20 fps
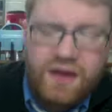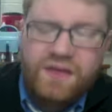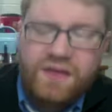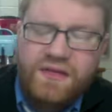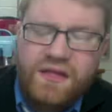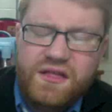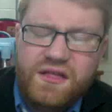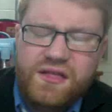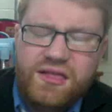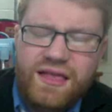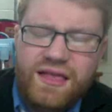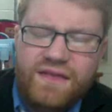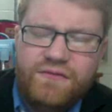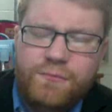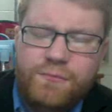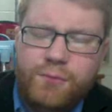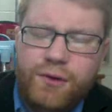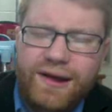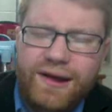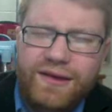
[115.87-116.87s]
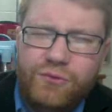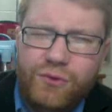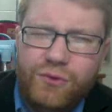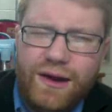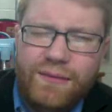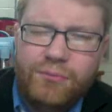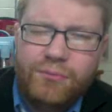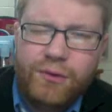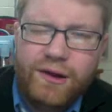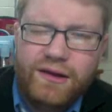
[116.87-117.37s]
This left brain,
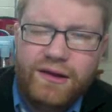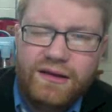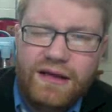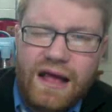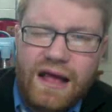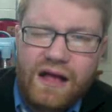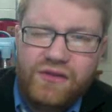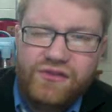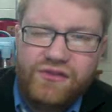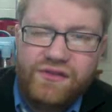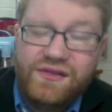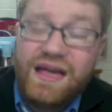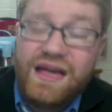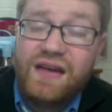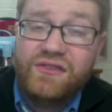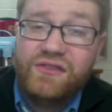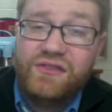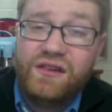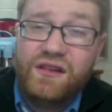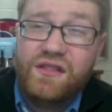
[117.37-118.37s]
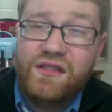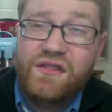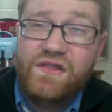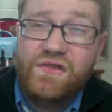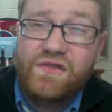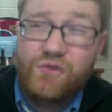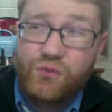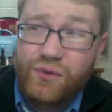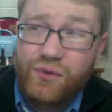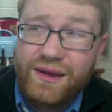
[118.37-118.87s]
right brain analogy is actually
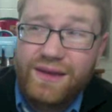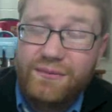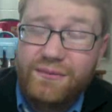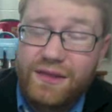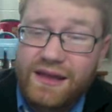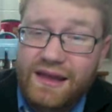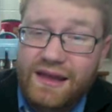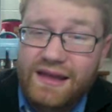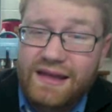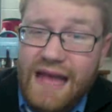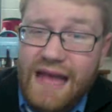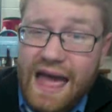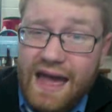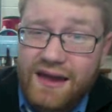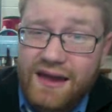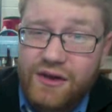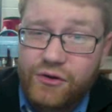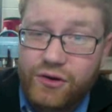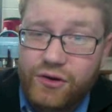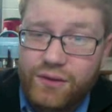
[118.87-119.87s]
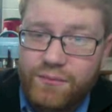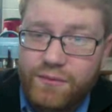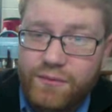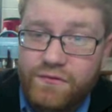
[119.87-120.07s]
extremely inaccurate, but